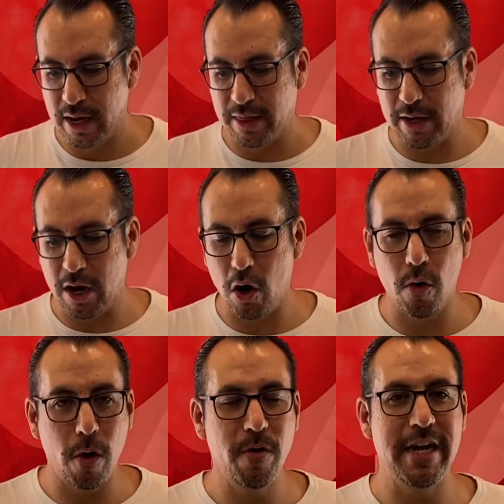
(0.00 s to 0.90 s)
The
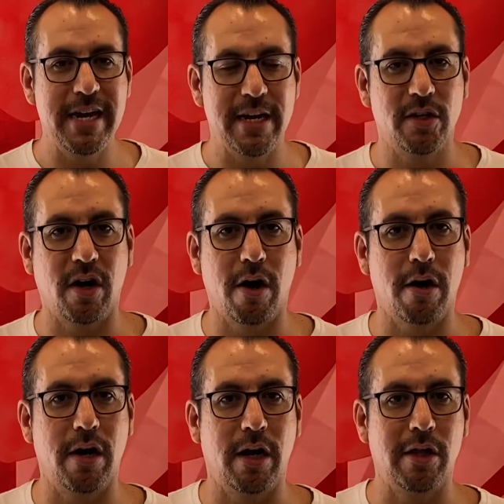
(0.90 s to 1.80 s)
Herodians
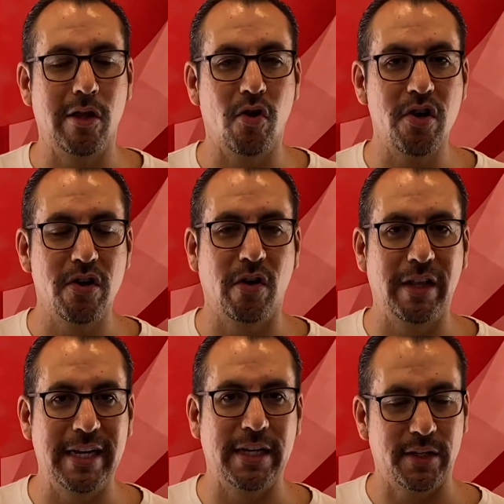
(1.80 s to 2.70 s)
are
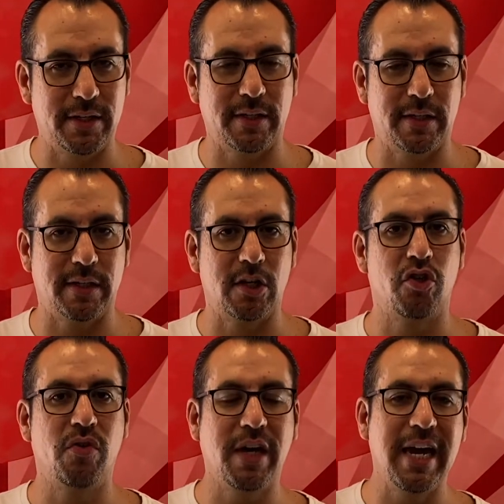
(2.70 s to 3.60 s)
loyalists
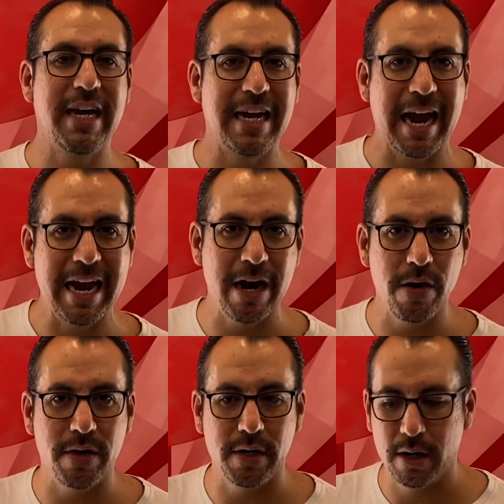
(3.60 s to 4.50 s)
to King
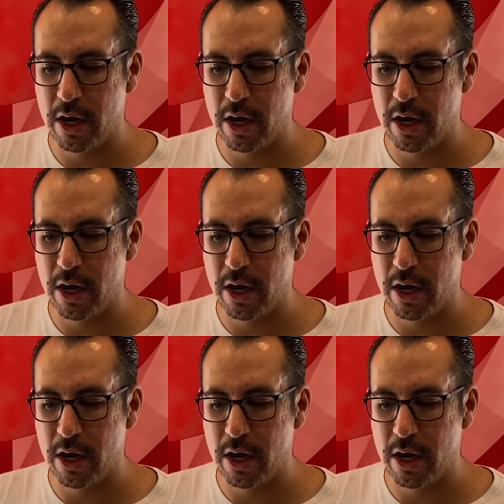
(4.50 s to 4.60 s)
Herod.